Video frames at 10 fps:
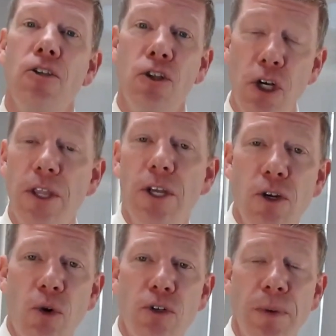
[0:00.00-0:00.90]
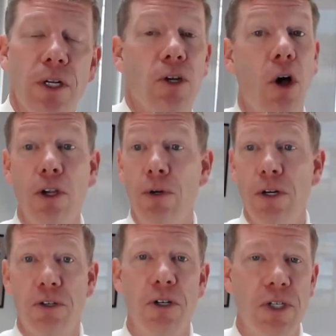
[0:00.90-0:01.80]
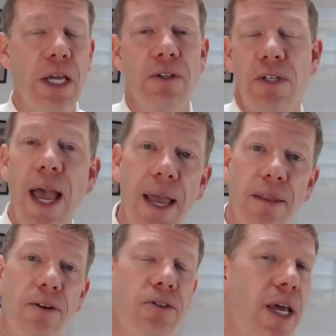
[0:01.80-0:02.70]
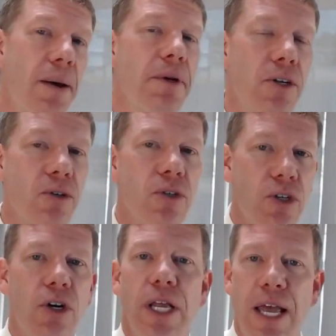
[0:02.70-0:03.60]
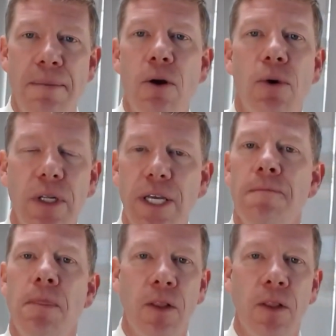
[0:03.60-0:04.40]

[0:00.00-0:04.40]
Look at the endorsement, call your insurance agent, say, hey, they're saying I'm additional insured. Am I really?